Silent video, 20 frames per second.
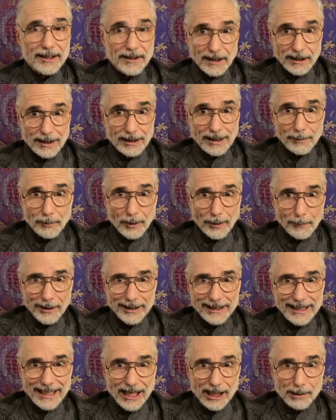and I want to
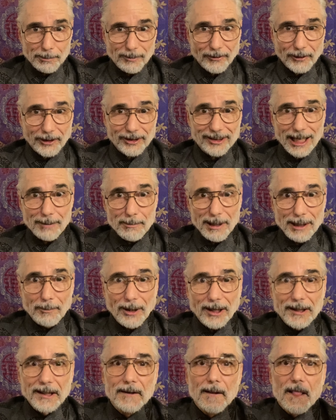get out of here before the 10-minute
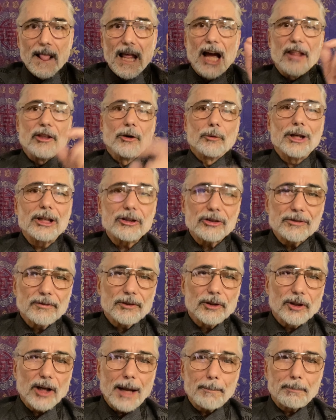mark. And the reason
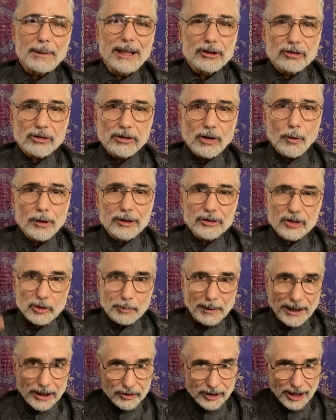for not being slogans is
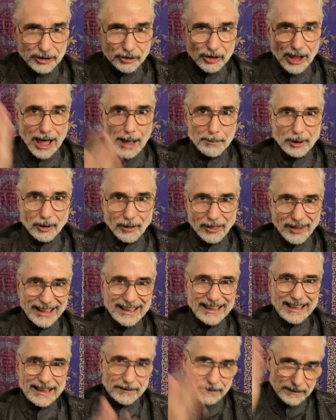because they stop your
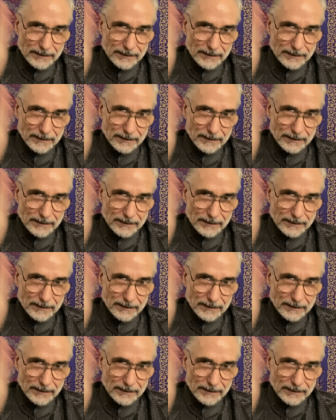thinking.